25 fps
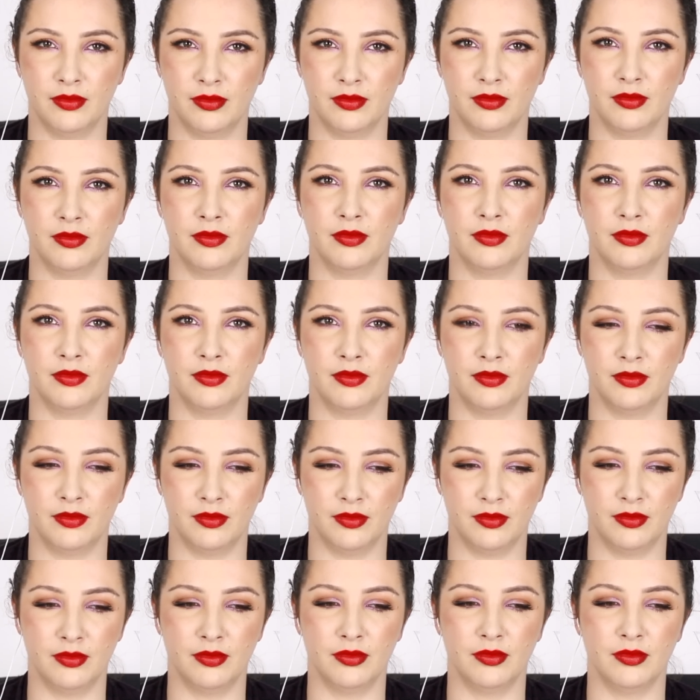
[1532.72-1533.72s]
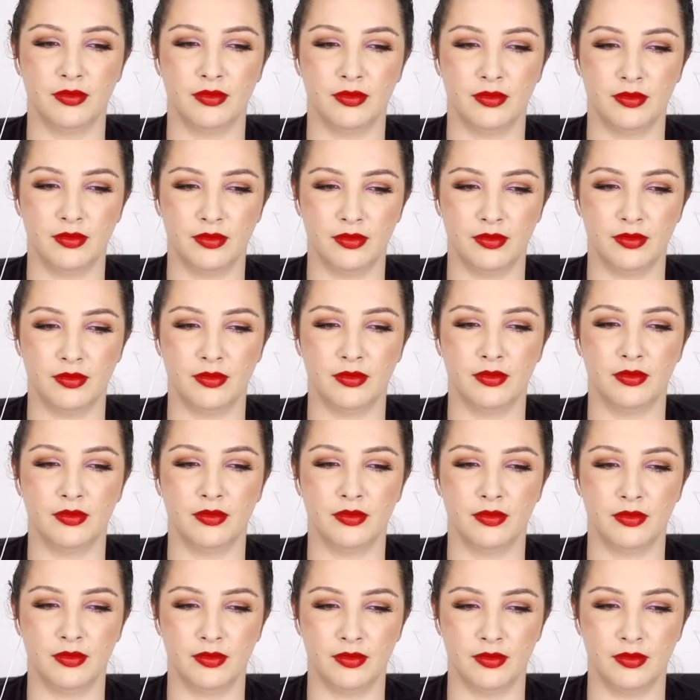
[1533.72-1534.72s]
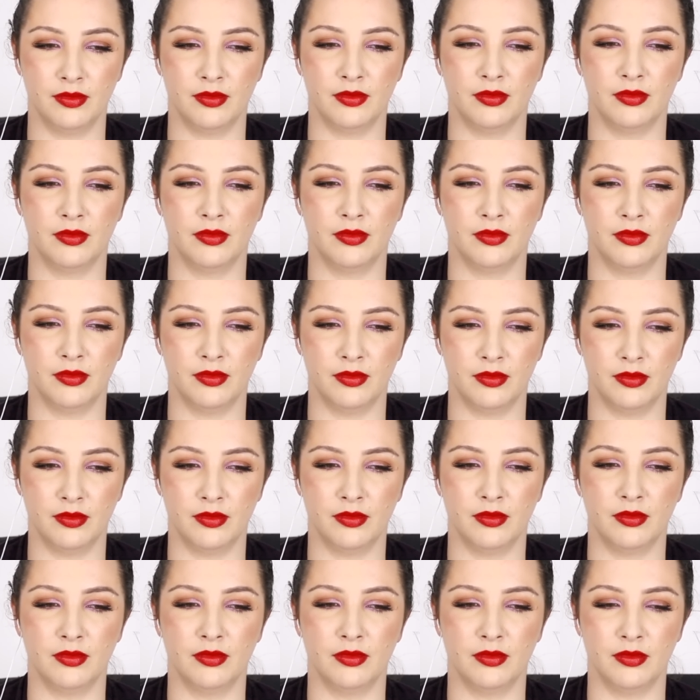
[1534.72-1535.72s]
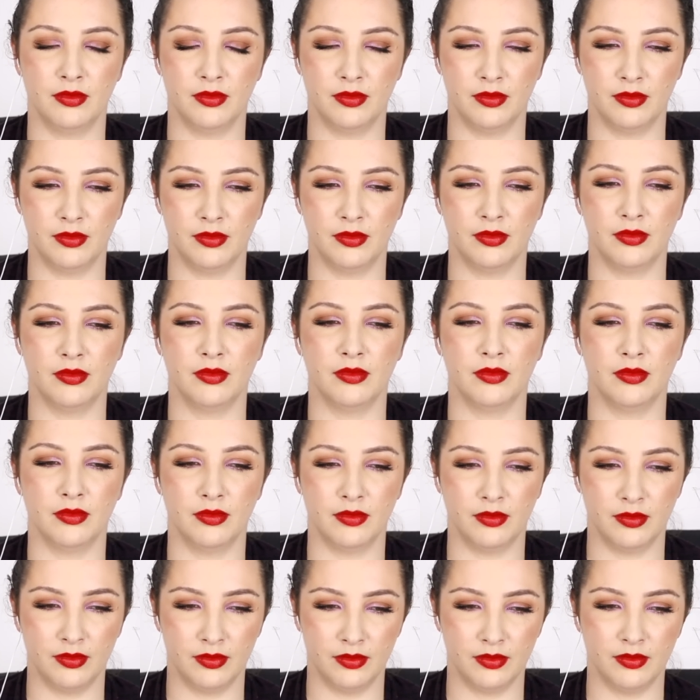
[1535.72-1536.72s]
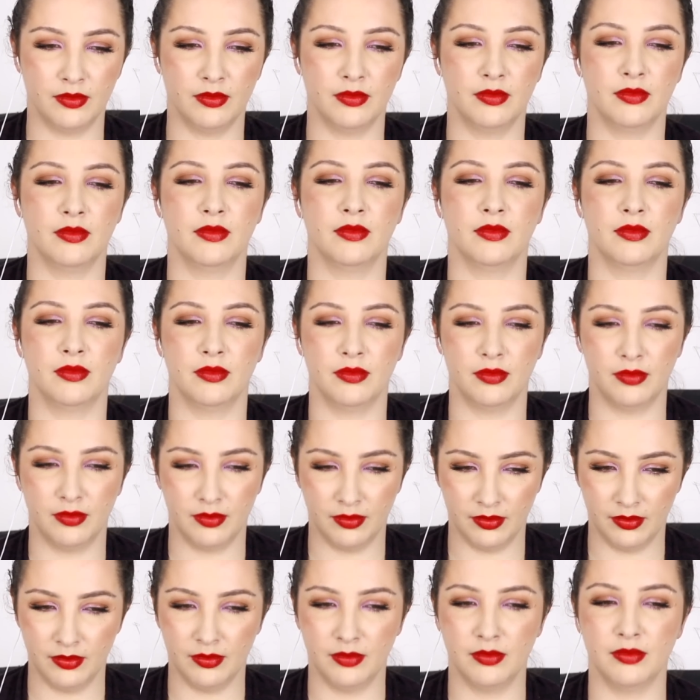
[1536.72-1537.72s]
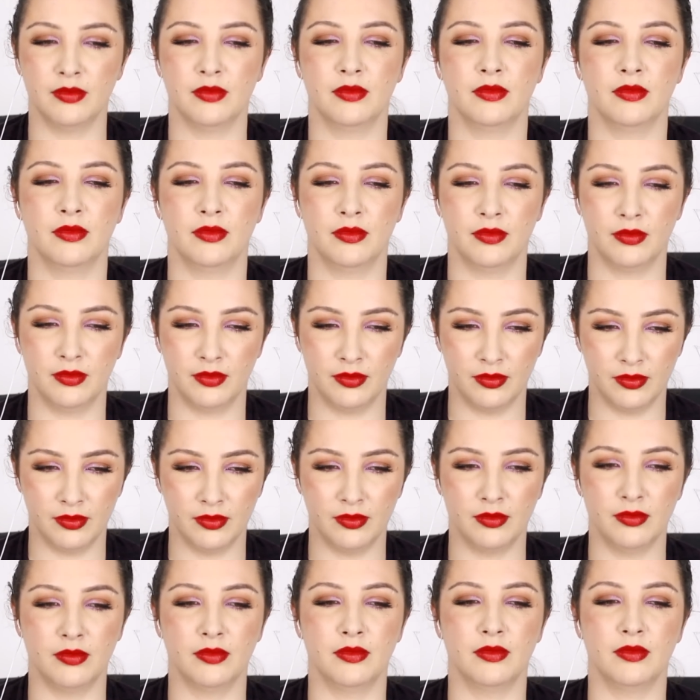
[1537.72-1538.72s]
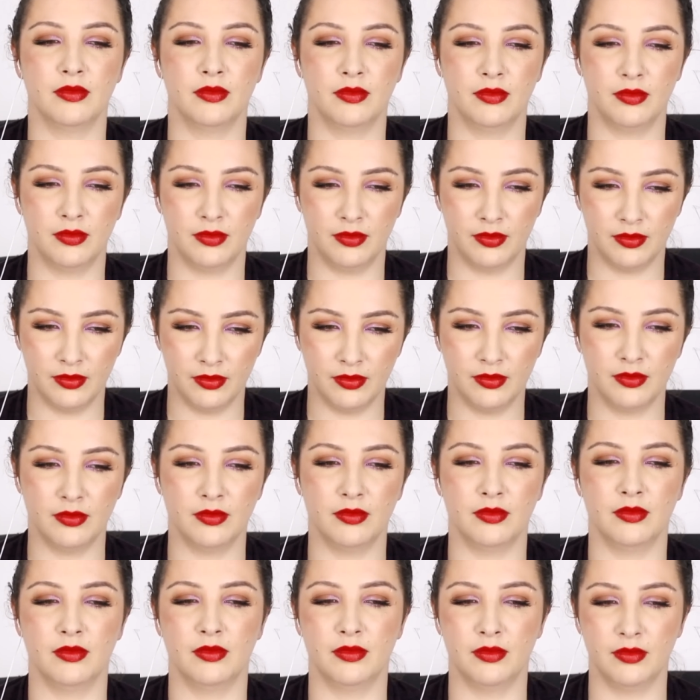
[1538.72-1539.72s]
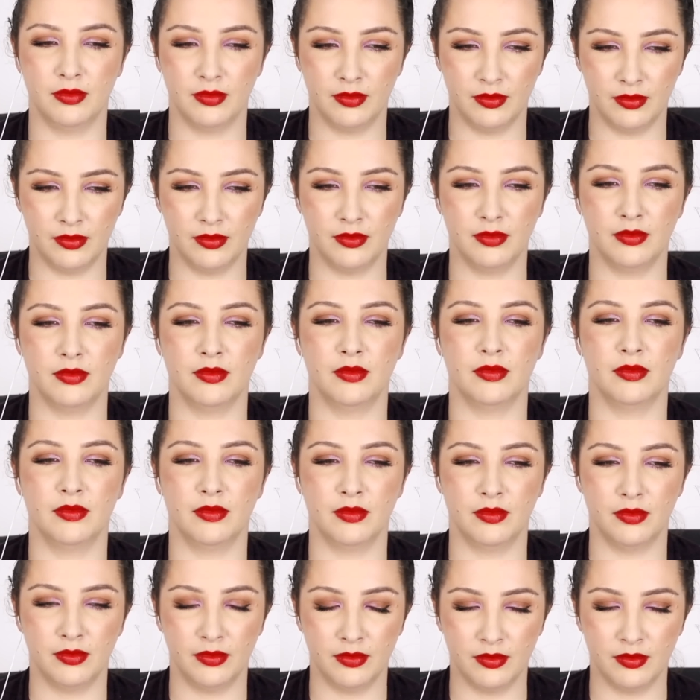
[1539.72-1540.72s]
The person shown says nothing.